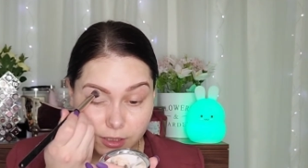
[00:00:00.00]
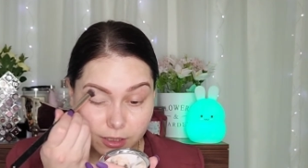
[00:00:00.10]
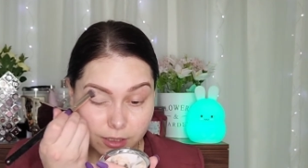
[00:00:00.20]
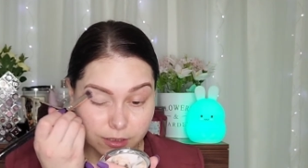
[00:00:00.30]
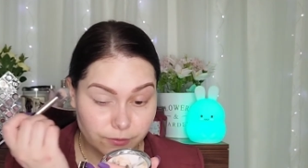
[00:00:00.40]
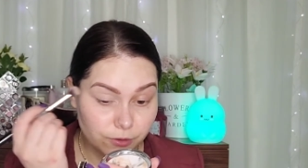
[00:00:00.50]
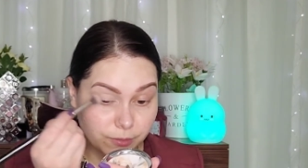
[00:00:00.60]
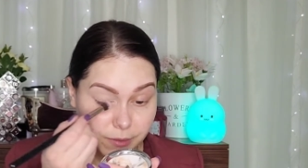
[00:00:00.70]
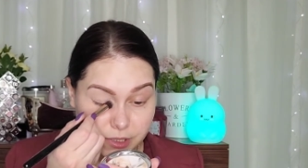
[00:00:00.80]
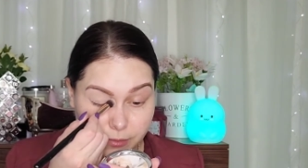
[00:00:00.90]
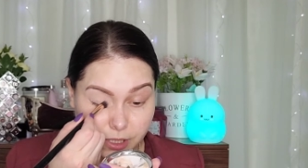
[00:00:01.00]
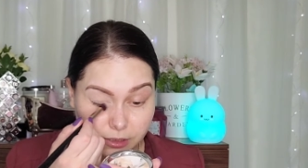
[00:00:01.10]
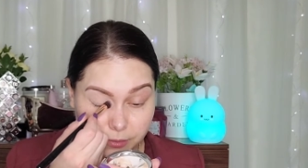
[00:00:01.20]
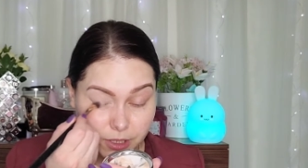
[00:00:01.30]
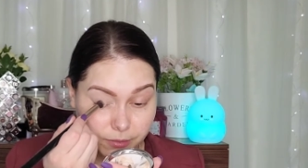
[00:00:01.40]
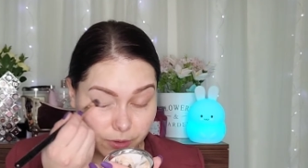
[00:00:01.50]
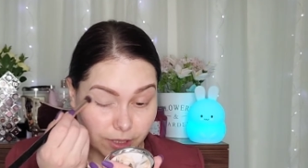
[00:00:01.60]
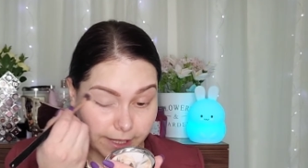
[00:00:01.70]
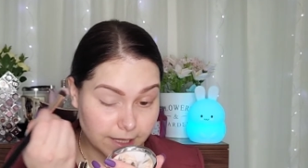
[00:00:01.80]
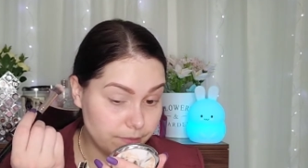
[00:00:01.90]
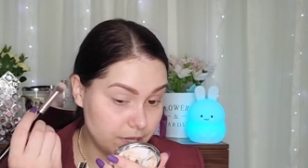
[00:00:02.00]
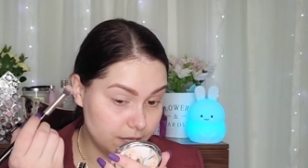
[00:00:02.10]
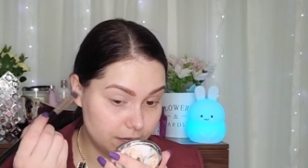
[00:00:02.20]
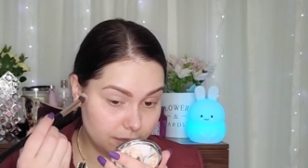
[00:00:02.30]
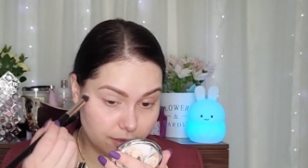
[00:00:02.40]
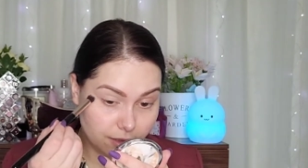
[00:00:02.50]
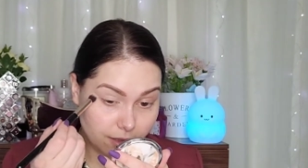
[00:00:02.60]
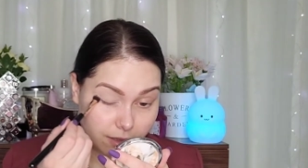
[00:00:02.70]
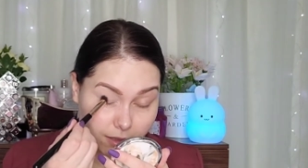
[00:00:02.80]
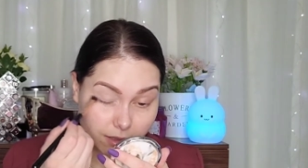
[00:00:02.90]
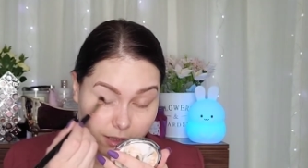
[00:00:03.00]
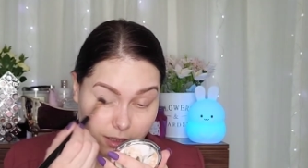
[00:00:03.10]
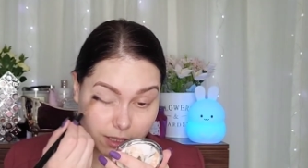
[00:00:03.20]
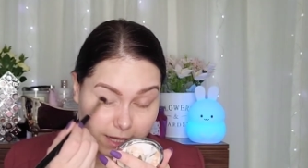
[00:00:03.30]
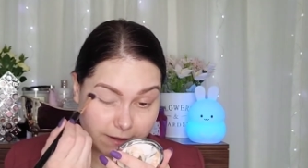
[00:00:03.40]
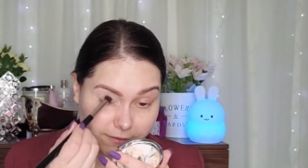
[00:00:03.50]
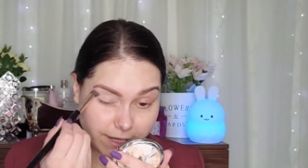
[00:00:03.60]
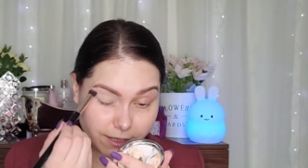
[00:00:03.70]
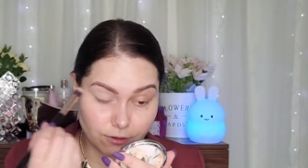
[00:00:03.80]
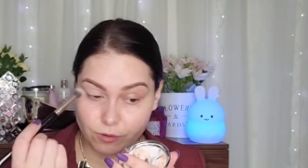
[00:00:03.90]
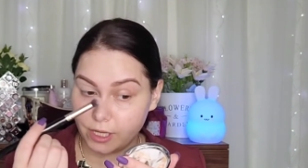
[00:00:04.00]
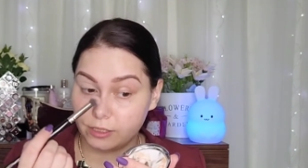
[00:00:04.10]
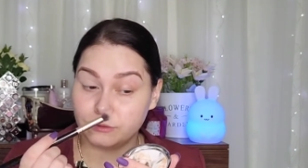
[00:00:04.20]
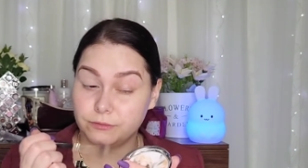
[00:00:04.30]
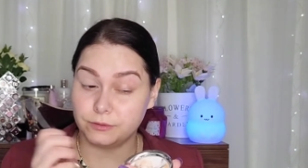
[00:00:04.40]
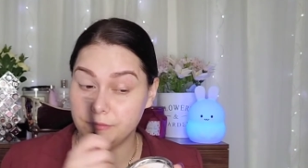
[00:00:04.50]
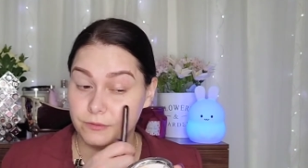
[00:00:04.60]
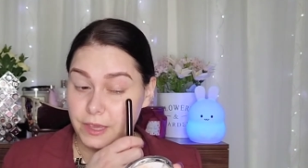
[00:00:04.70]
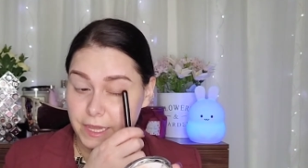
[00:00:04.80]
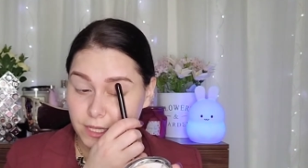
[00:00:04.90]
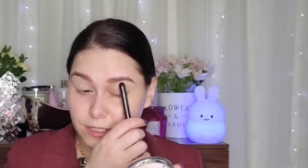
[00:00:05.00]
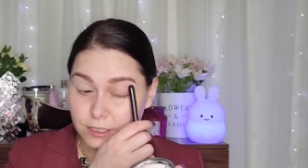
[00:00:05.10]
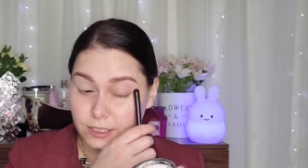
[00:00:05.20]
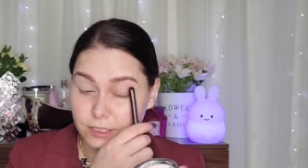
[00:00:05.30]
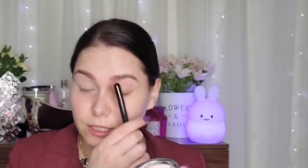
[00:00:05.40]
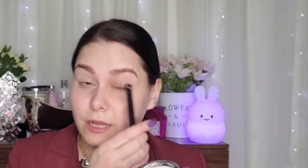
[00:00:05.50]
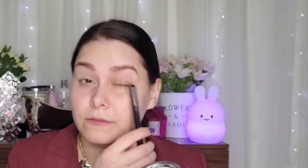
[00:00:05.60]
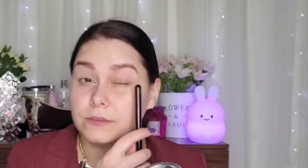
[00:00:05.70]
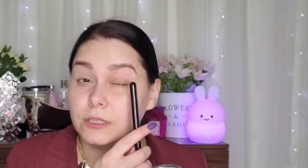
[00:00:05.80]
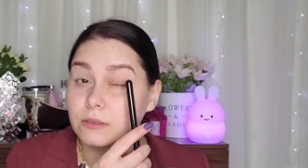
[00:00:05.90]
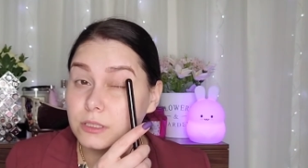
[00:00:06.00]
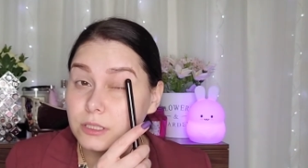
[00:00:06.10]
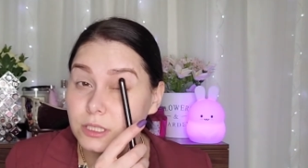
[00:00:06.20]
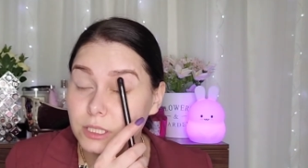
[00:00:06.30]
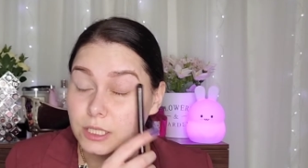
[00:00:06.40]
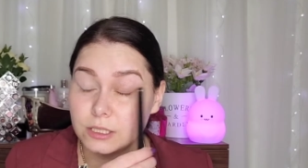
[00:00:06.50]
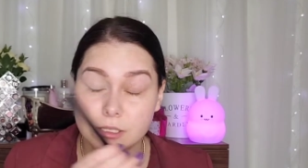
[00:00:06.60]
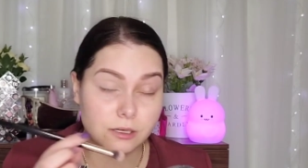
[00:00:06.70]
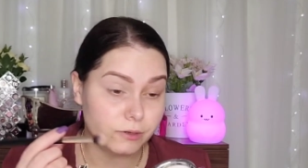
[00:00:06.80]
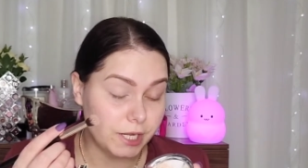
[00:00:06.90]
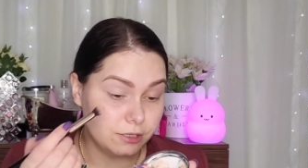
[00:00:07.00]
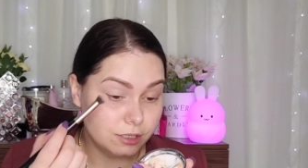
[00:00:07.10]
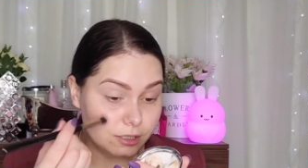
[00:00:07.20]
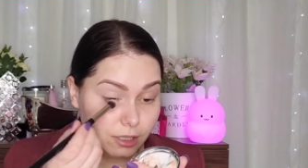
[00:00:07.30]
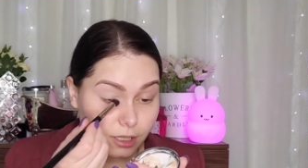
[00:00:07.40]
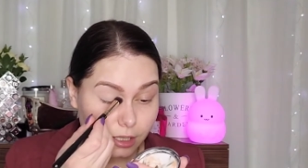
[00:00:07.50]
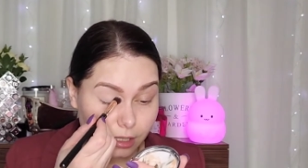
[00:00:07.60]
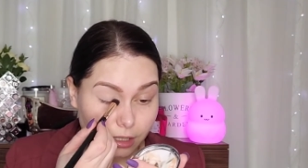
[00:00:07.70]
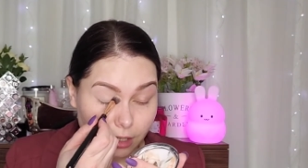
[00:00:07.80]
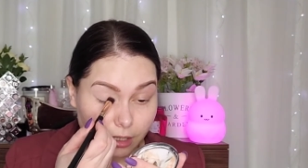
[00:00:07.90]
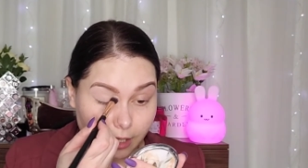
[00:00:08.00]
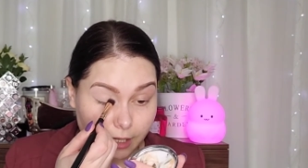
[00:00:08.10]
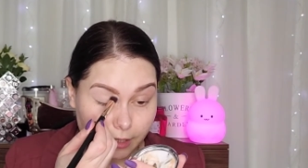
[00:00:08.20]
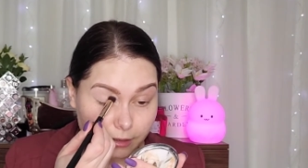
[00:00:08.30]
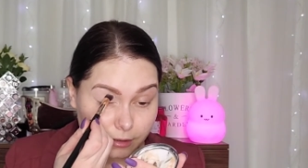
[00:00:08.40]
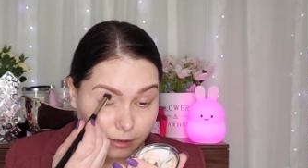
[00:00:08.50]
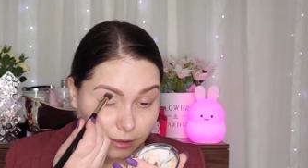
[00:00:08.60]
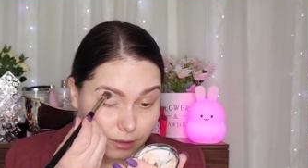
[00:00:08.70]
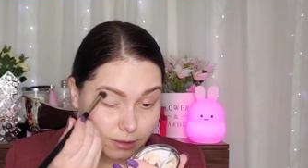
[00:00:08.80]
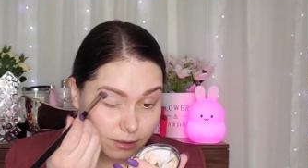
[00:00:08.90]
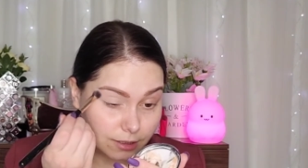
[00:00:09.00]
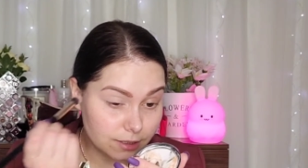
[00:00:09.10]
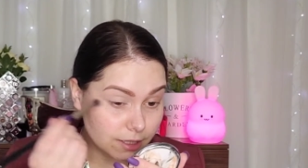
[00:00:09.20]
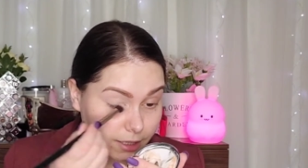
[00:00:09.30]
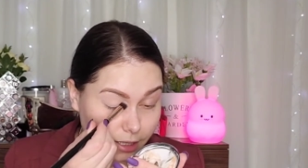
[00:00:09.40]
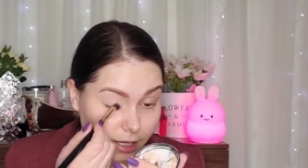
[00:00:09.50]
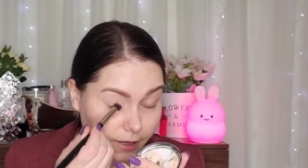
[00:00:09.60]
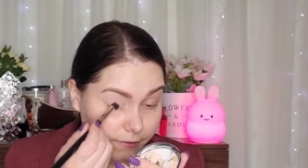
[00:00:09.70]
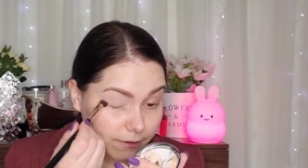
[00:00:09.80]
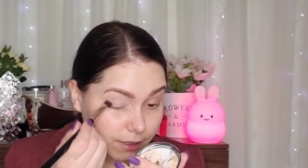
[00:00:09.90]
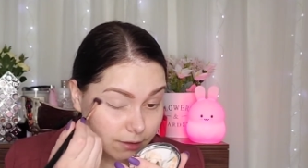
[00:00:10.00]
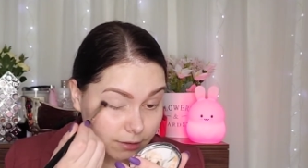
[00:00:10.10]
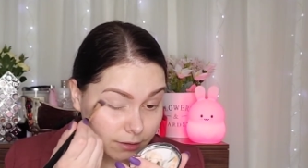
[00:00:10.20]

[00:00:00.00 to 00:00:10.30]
Because for maybe some other people like me, have like all kind of veins and stuff that you can see in here, discoloration, and this is gonna cover,